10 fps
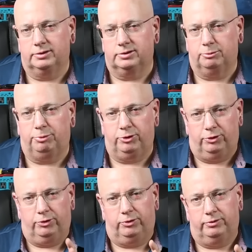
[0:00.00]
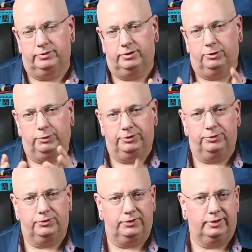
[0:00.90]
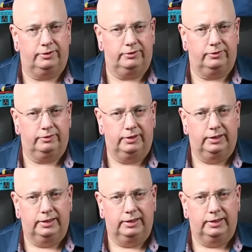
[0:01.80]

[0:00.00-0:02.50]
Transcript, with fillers: is a plural or whether it's singular.